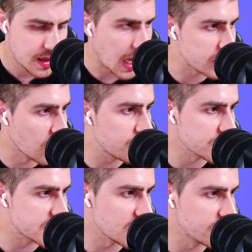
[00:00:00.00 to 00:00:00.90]
I'd go for
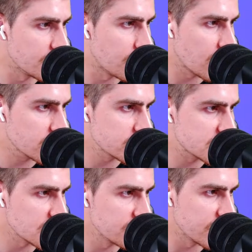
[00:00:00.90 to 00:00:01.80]
Silva, Marco
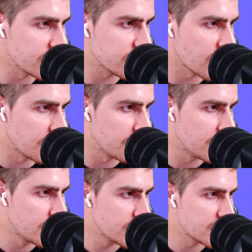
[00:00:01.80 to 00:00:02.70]
Silva from,
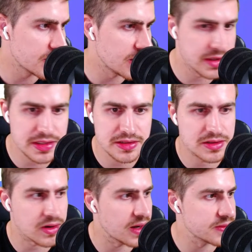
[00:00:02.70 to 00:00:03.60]
let me just
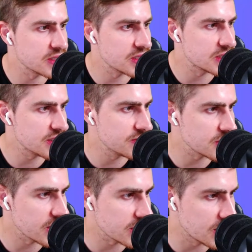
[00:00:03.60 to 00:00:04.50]
scroll up to the team
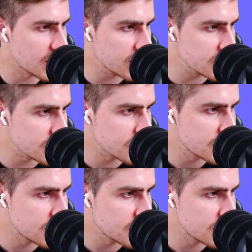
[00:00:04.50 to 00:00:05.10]
so I get the lines.